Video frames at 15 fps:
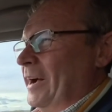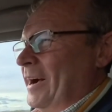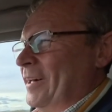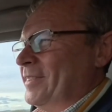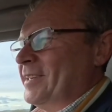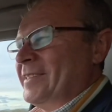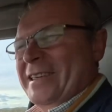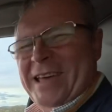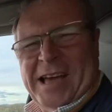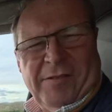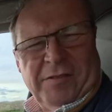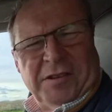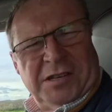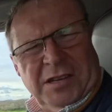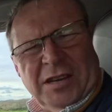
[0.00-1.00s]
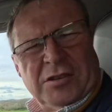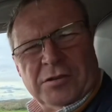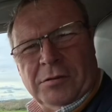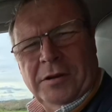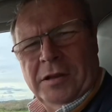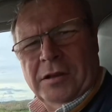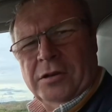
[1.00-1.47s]
I think they have a say
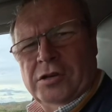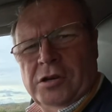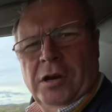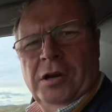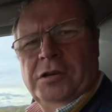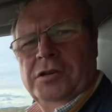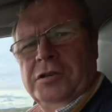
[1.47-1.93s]
so in it, the church.